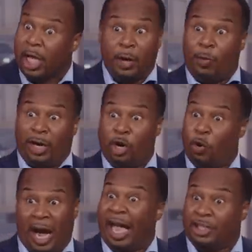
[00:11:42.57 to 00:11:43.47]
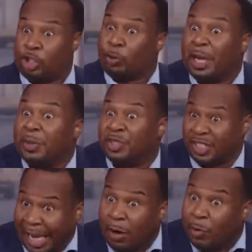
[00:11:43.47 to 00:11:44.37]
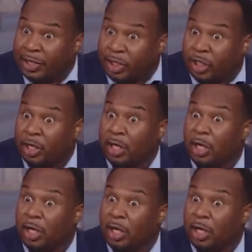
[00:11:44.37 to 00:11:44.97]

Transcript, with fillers: It wasn't no ice cream sandwich.